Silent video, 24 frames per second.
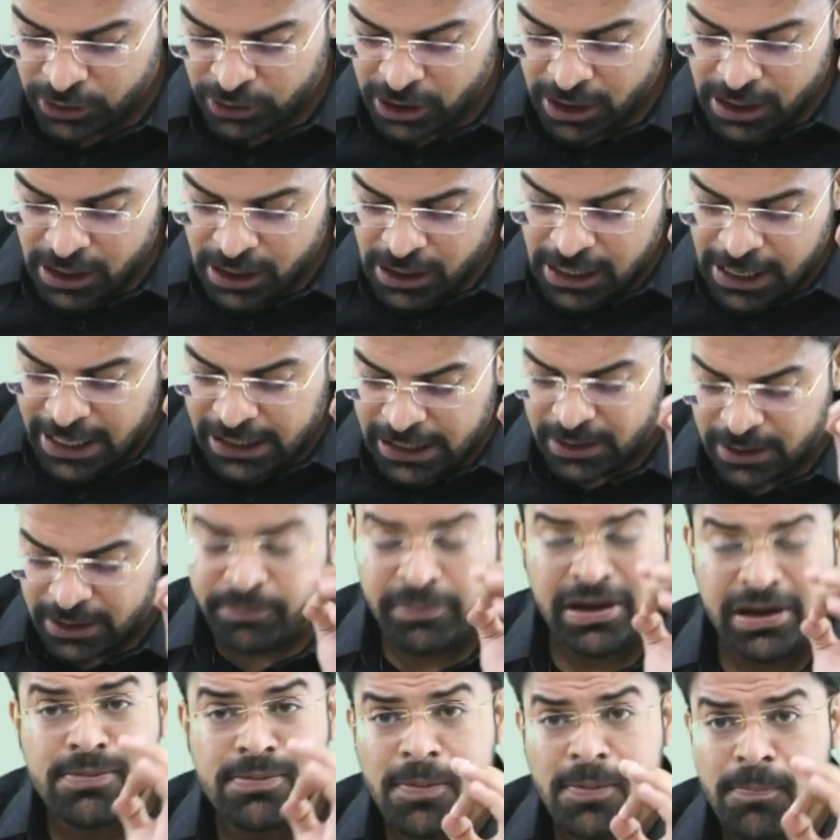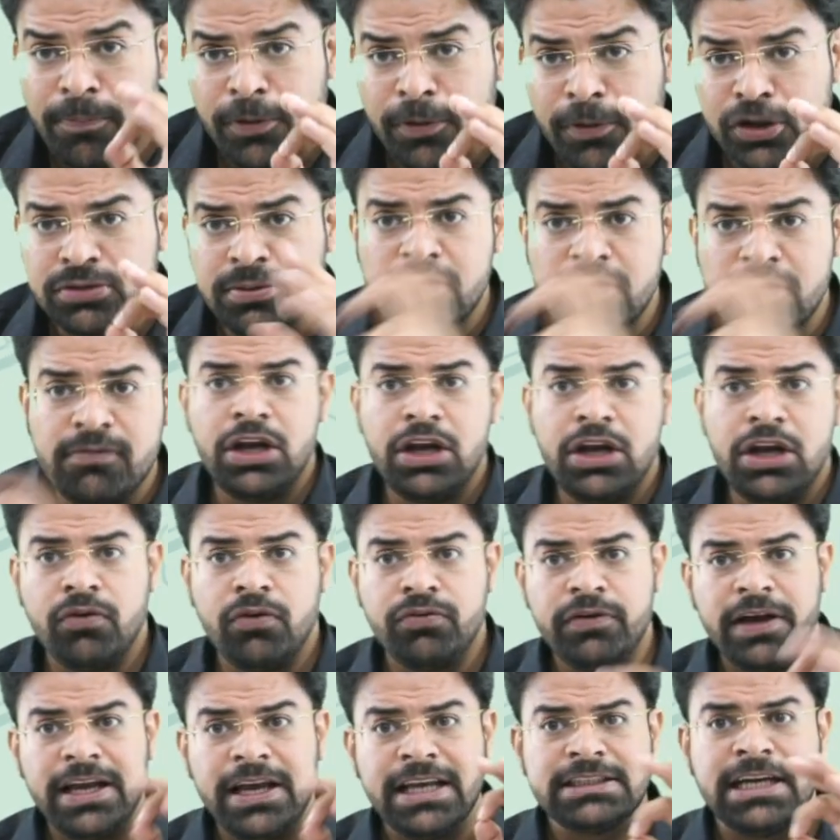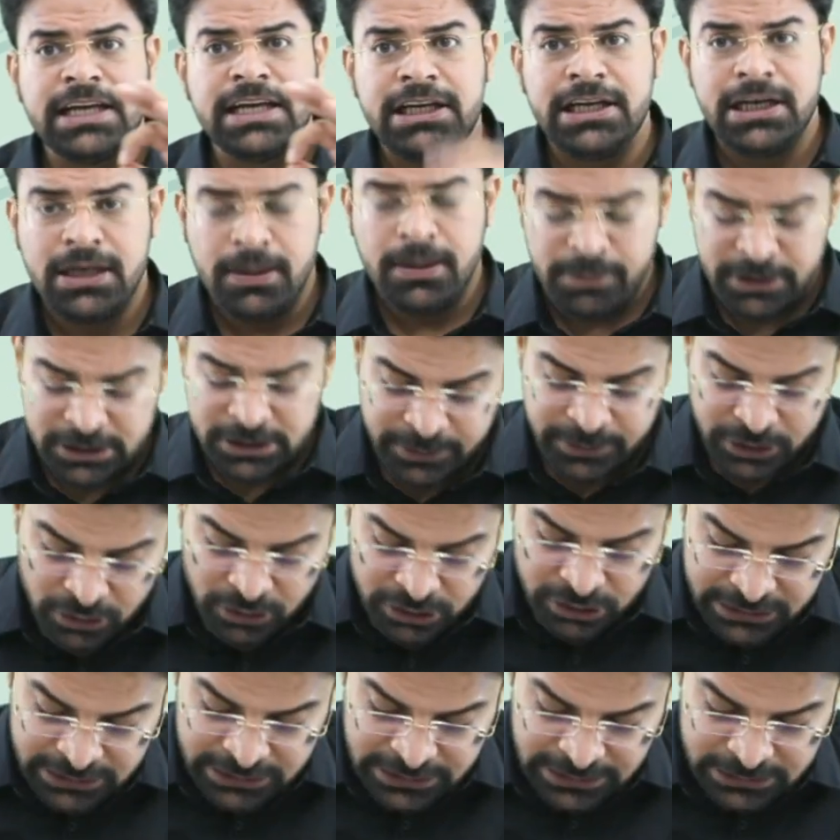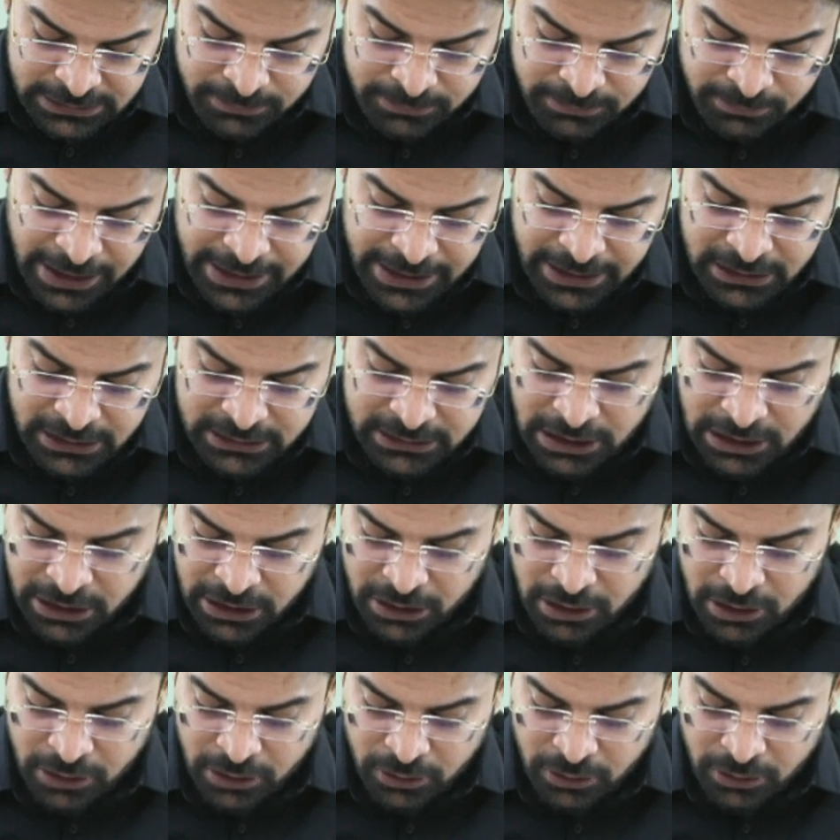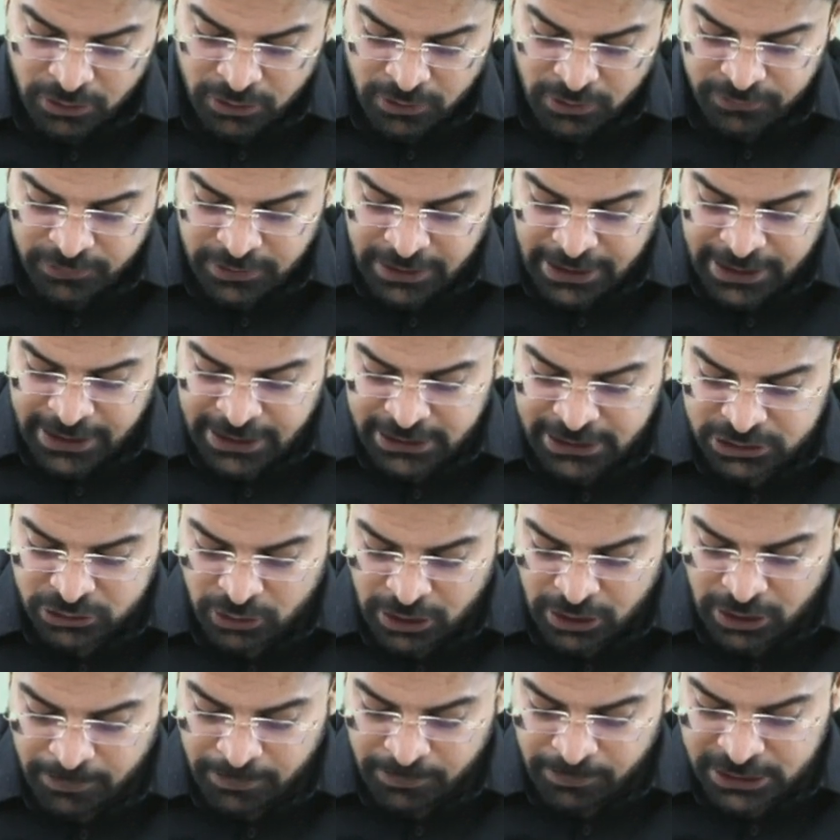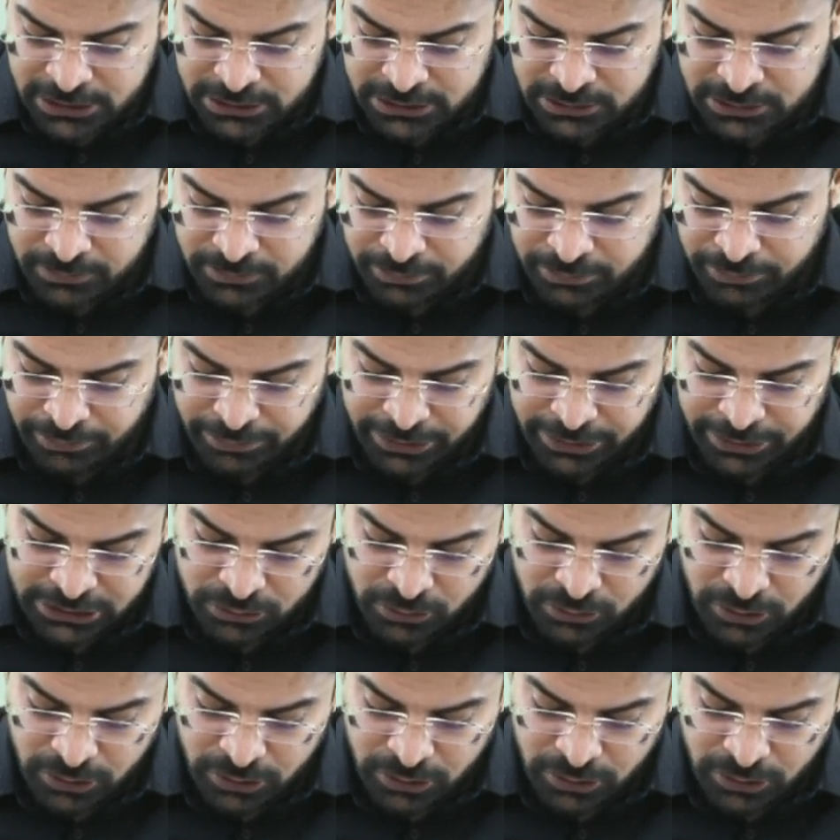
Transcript: and the minimum possible value of a sine theta plus b cos theta is minus under root of a square plus b square.